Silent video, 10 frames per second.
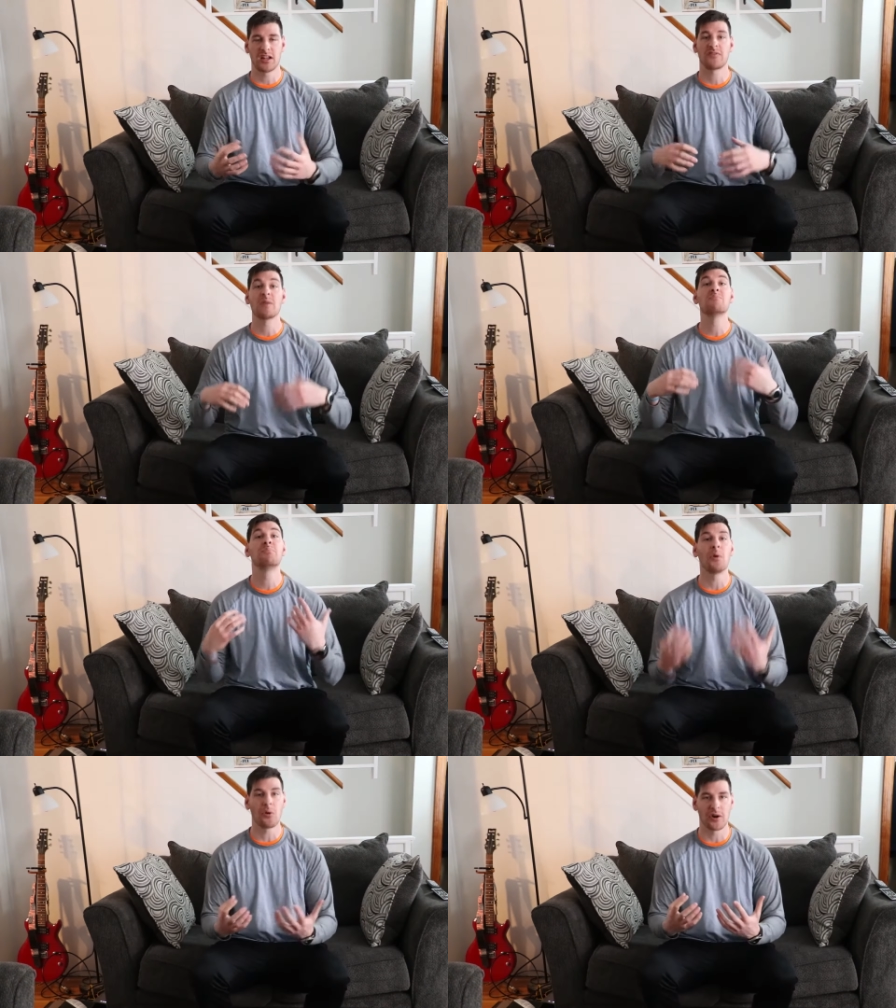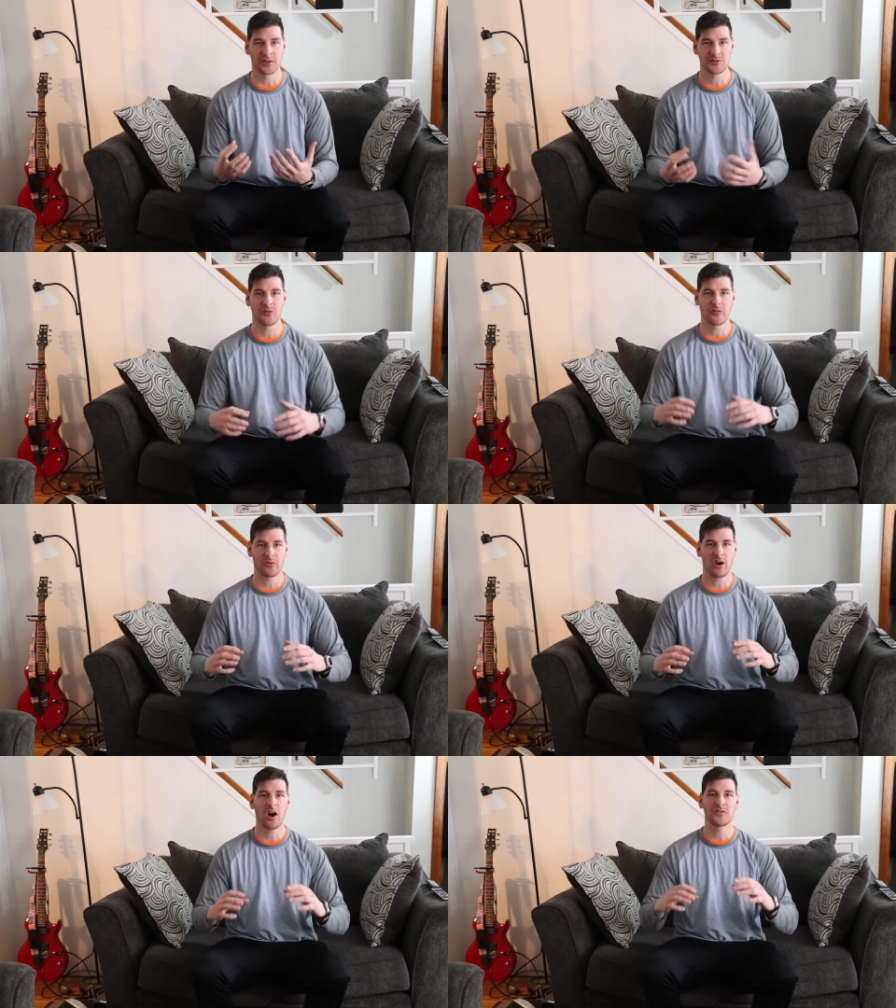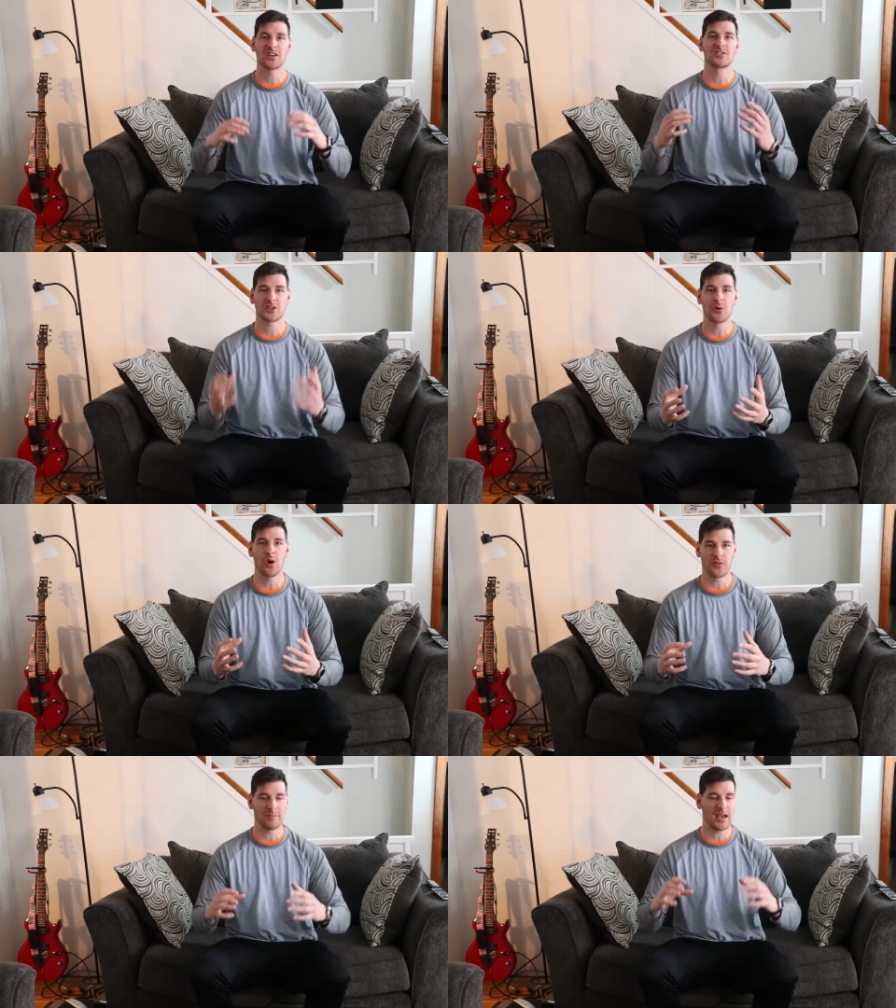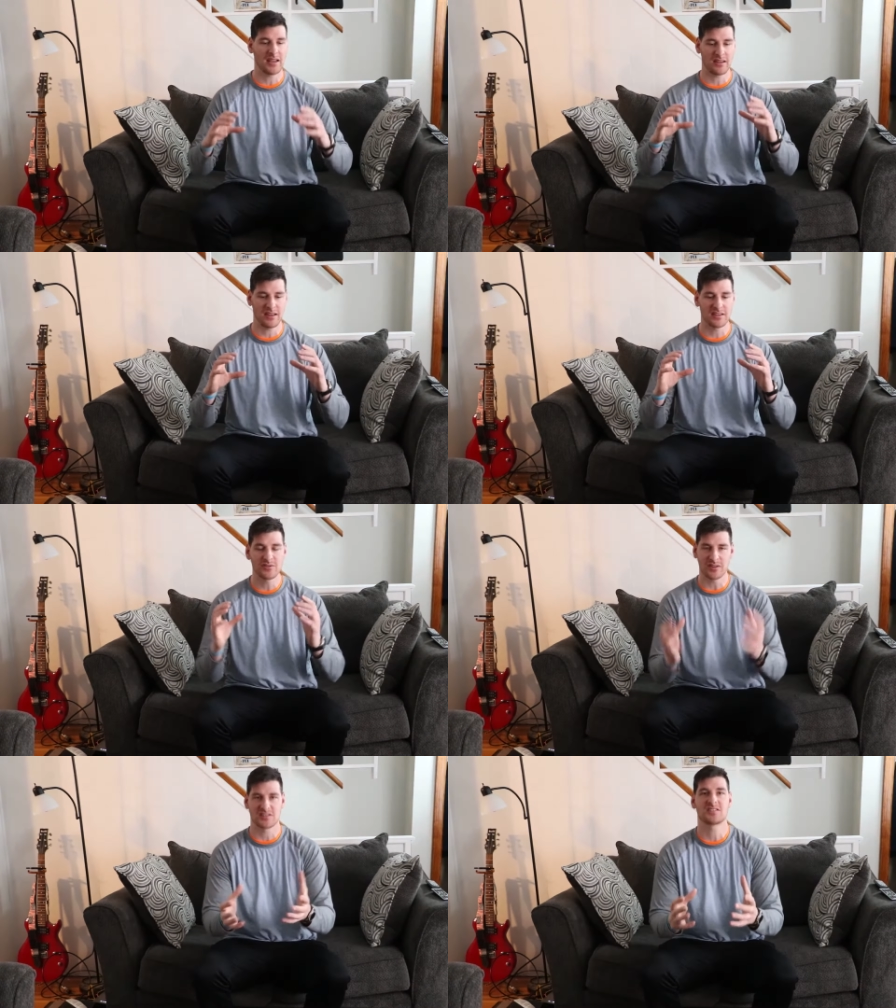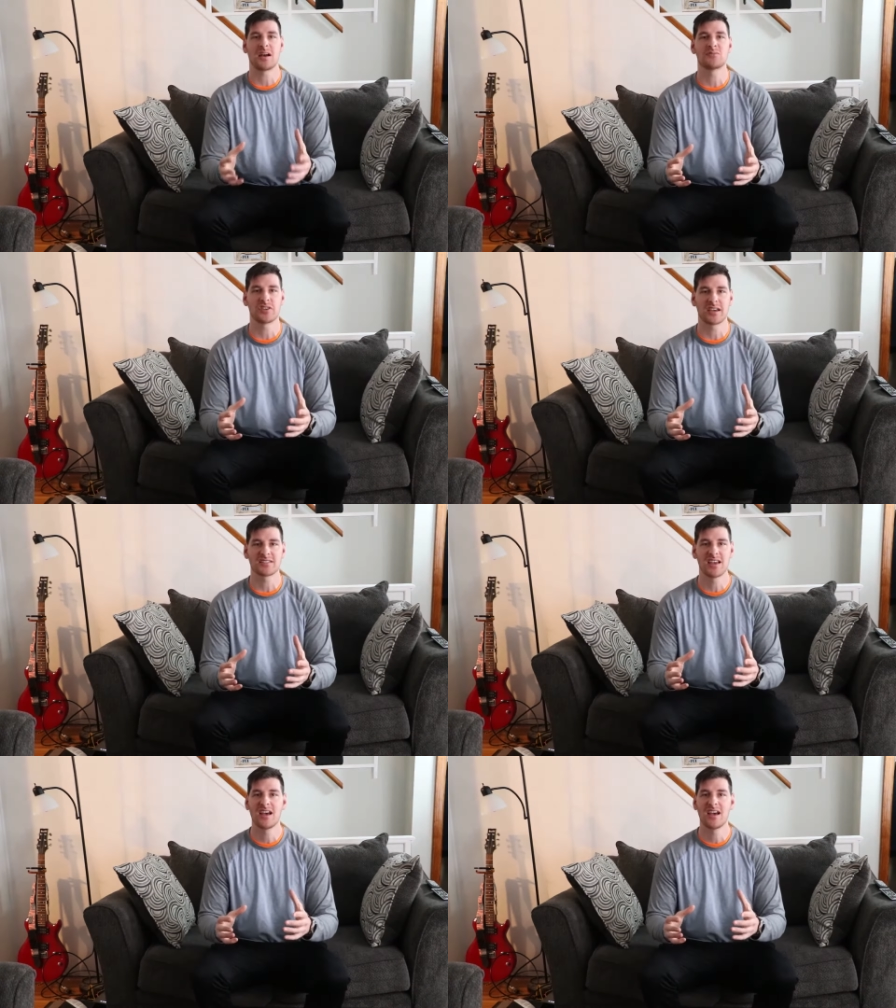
If I'm bored, so often in school, if I'm not into a subject,